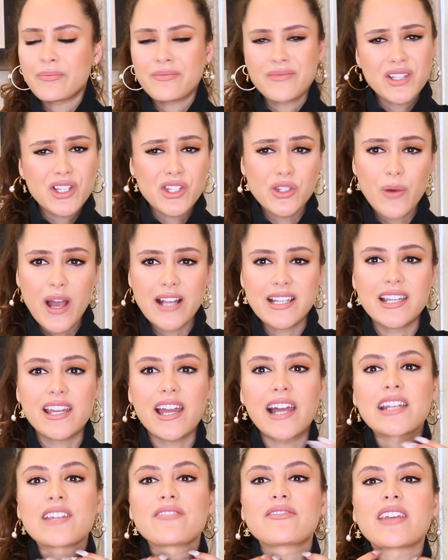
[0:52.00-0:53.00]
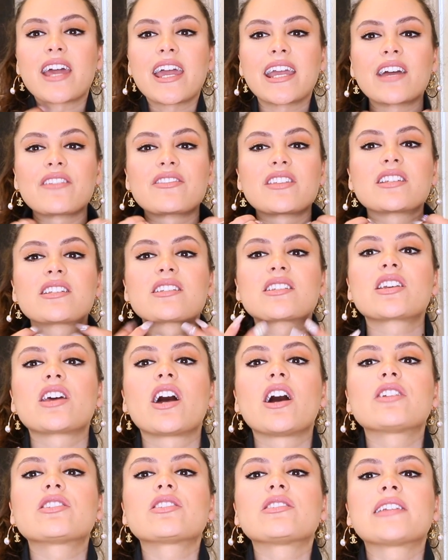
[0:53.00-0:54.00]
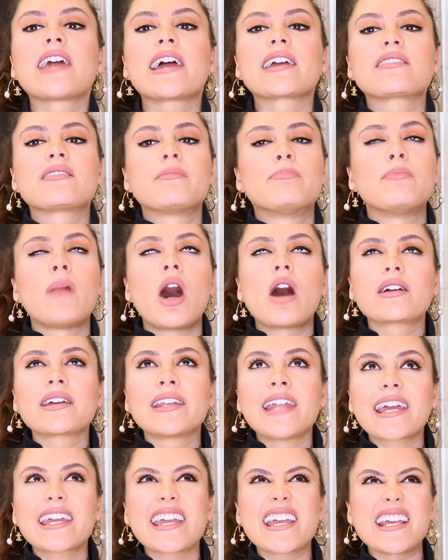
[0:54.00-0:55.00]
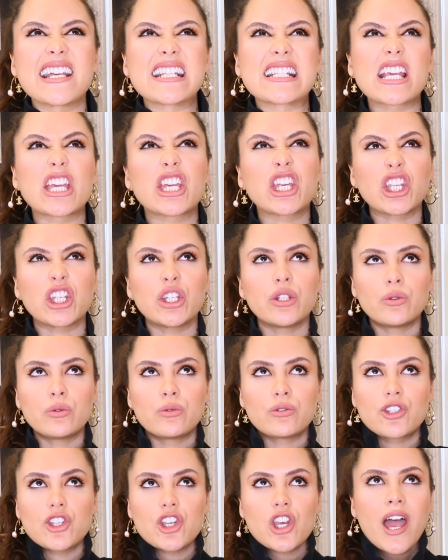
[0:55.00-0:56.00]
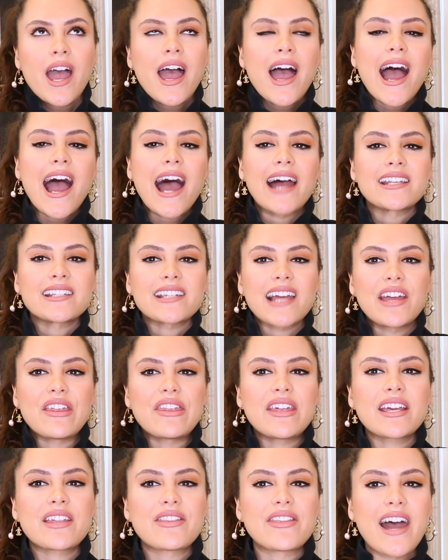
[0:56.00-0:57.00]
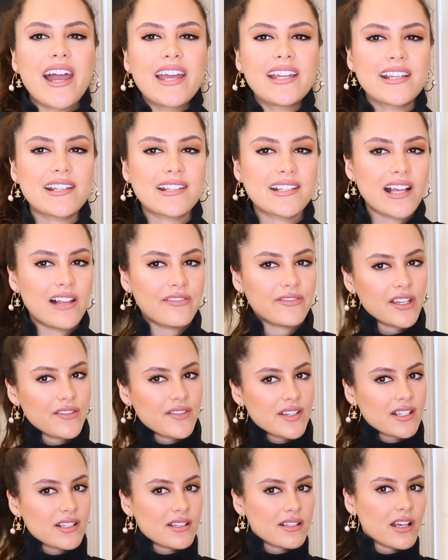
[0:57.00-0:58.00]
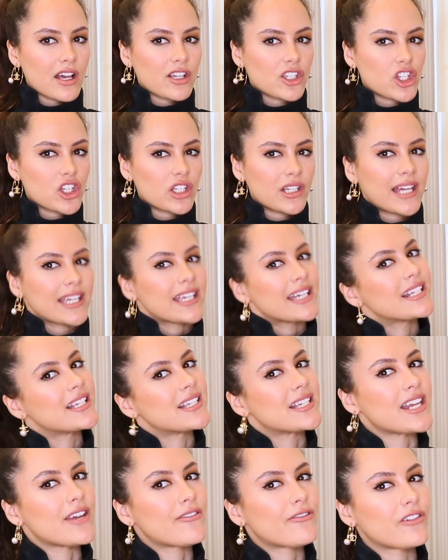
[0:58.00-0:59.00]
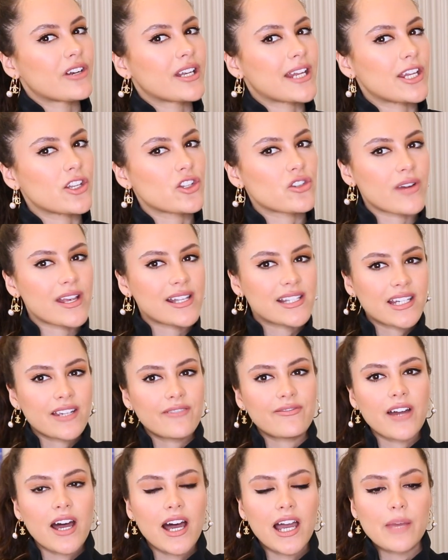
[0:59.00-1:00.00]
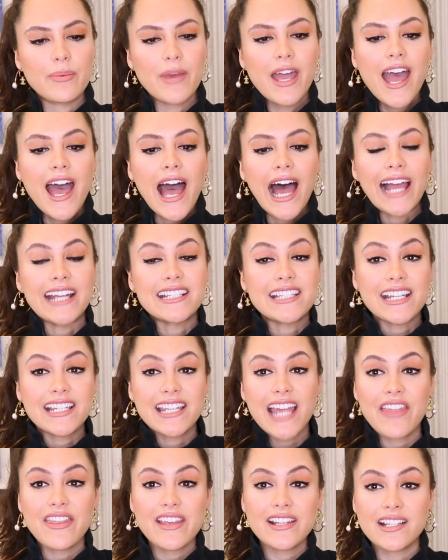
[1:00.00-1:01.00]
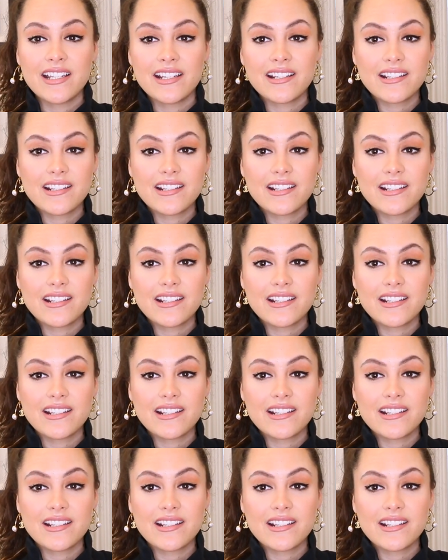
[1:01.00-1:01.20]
sweater kind of thing. The turtleneck, the mock neck is huge, and I think that in itself gives such like a different, interesting vibe. I did get this in a